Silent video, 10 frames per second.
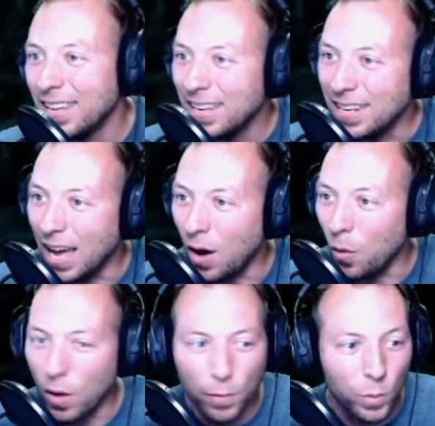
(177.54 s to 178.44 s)

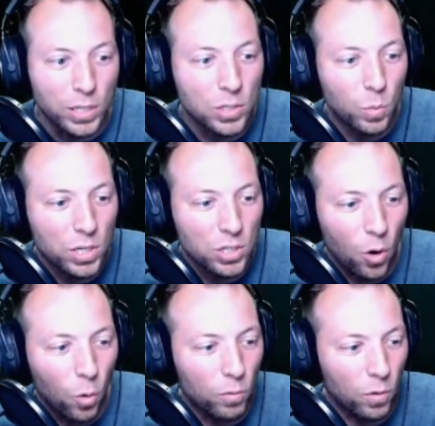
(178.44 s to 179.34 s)
Now, if we switch
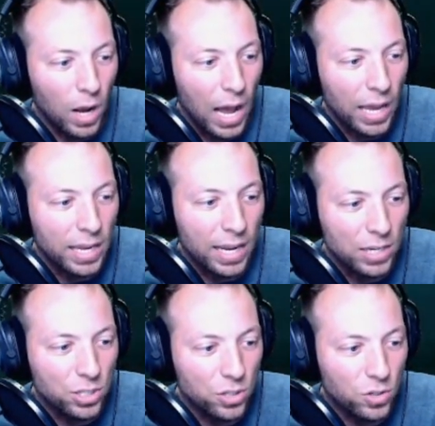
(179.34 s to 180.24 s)
over, I can
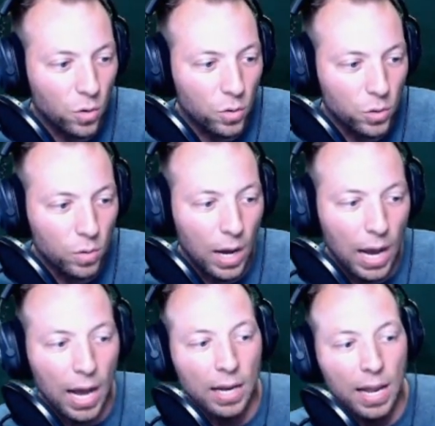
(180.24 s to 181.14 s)
actually show you
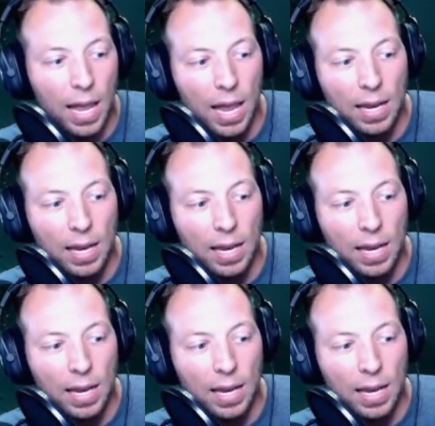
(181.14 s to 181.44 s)
on an